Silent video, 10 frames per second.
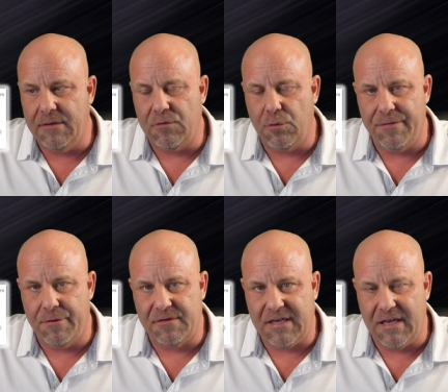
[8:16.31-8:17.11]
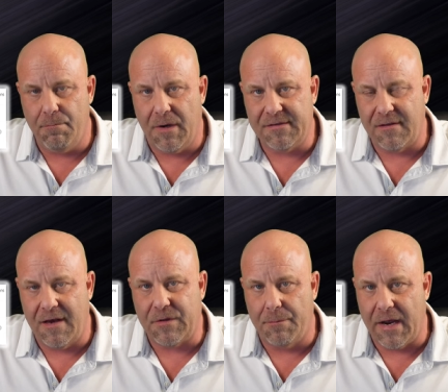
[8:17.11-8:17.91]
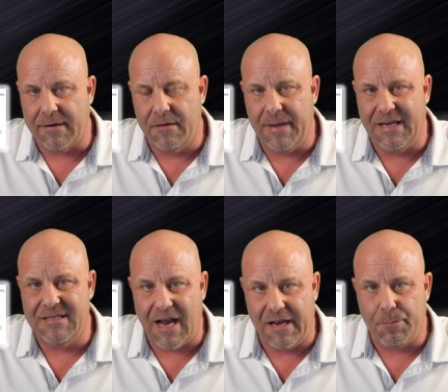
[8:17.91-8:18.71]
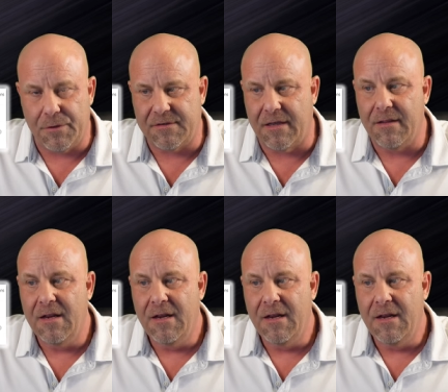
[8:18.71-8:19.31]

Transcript: into it and there's ten months left, I'm not going to make nine percent.